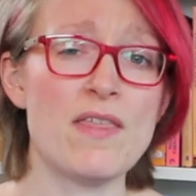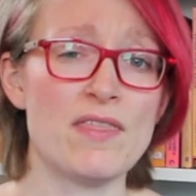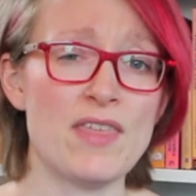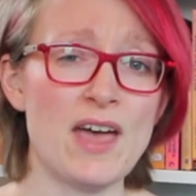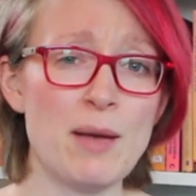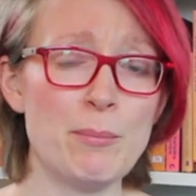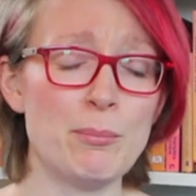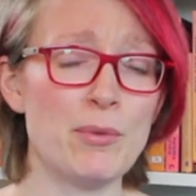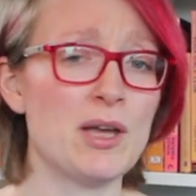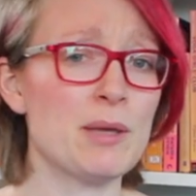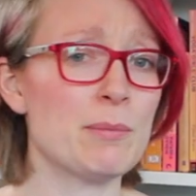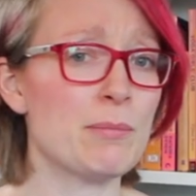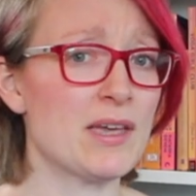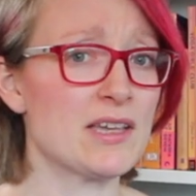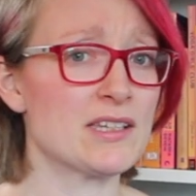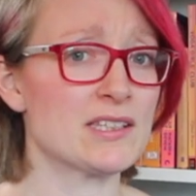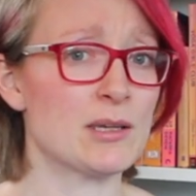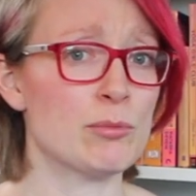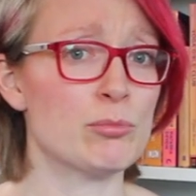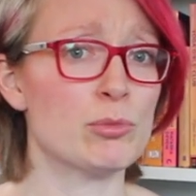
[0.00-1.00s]
that might
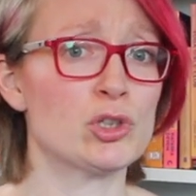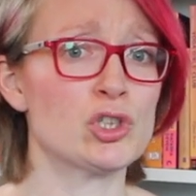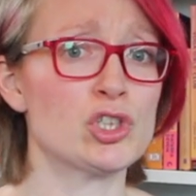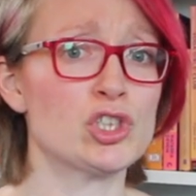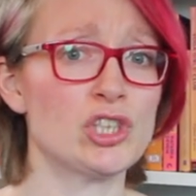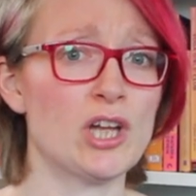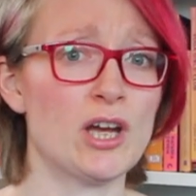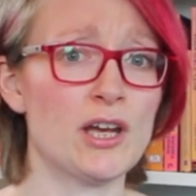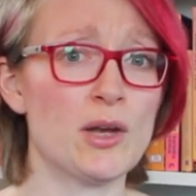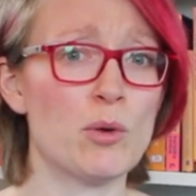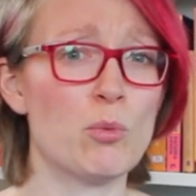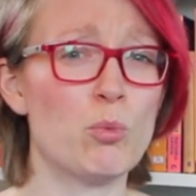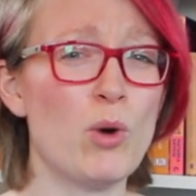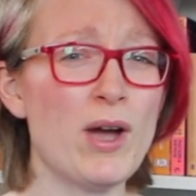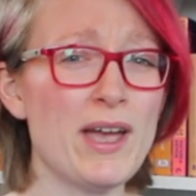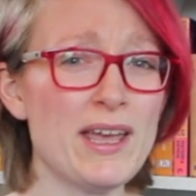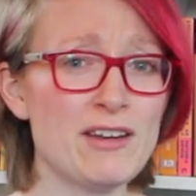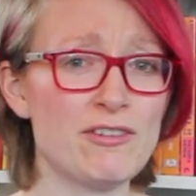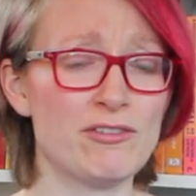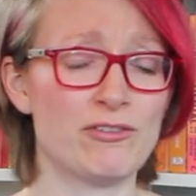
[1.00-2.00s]
make someone shy
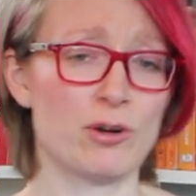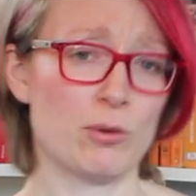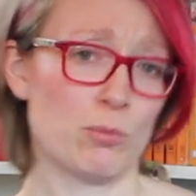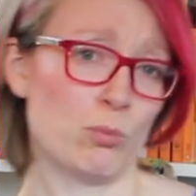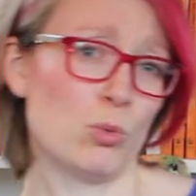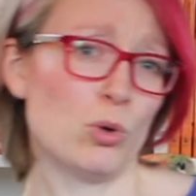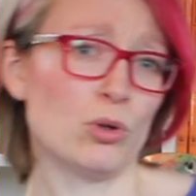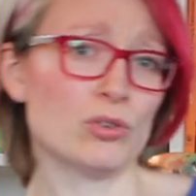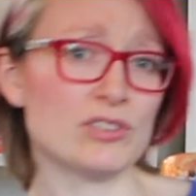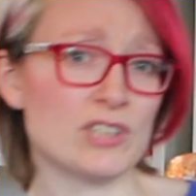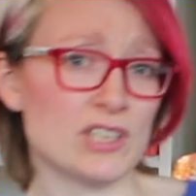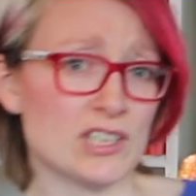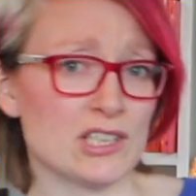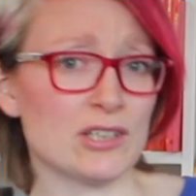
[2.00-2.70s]
away from wanting